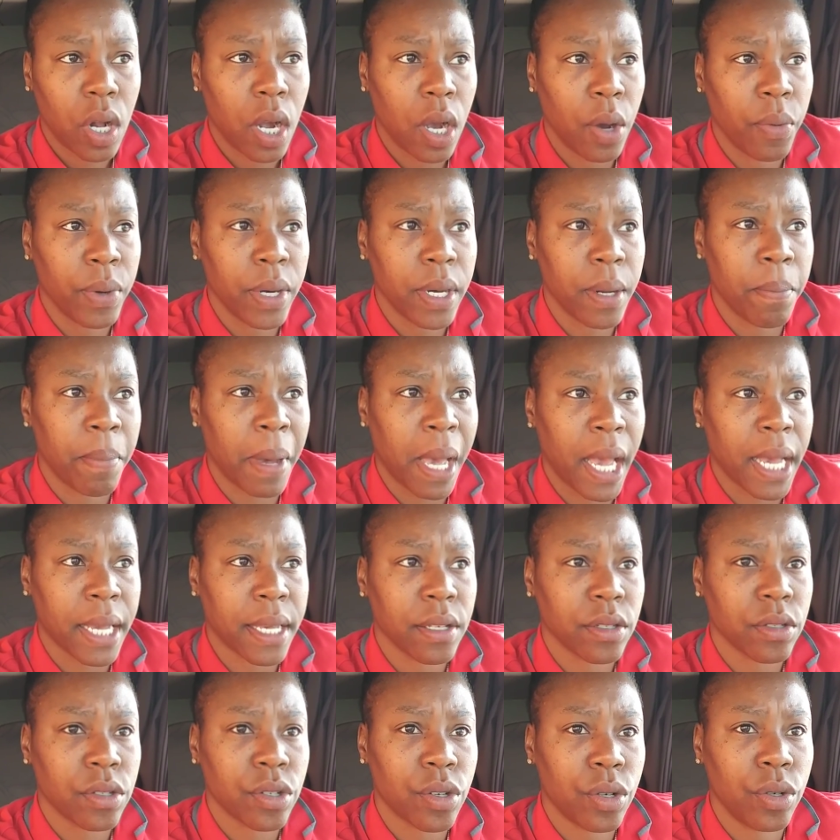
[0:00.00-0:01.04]
I went to back
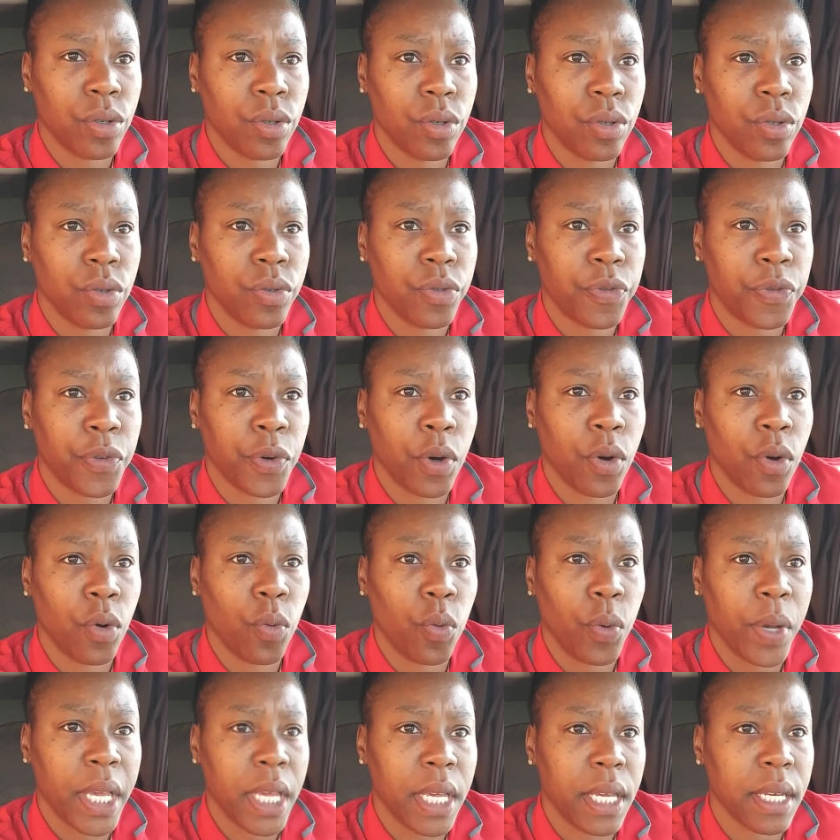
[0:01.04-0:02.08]
in school for a
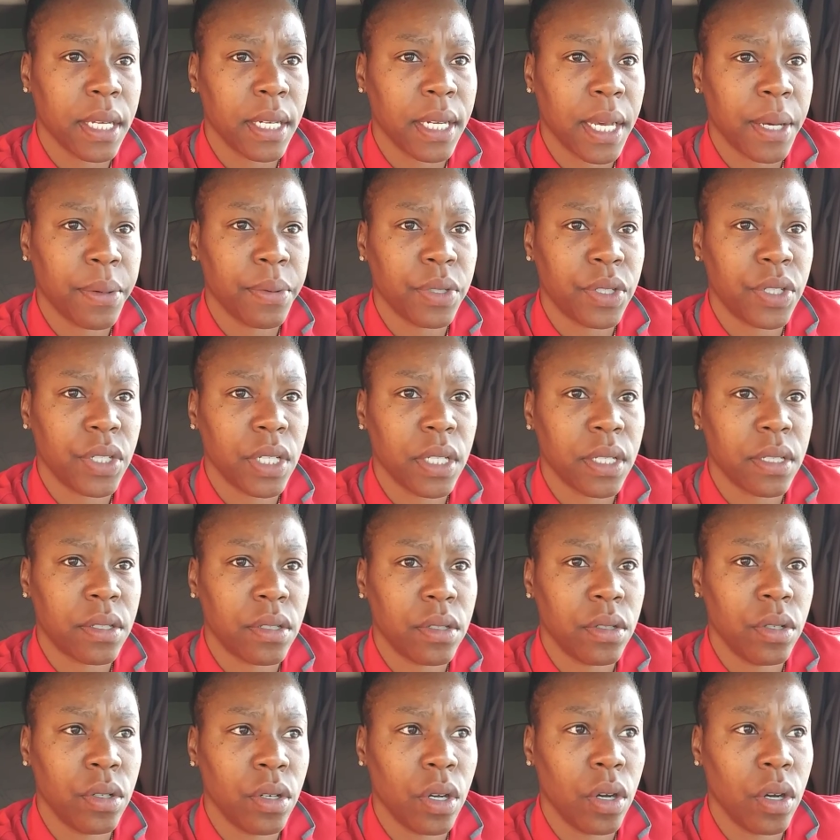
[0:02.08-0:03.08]
week, and that was just,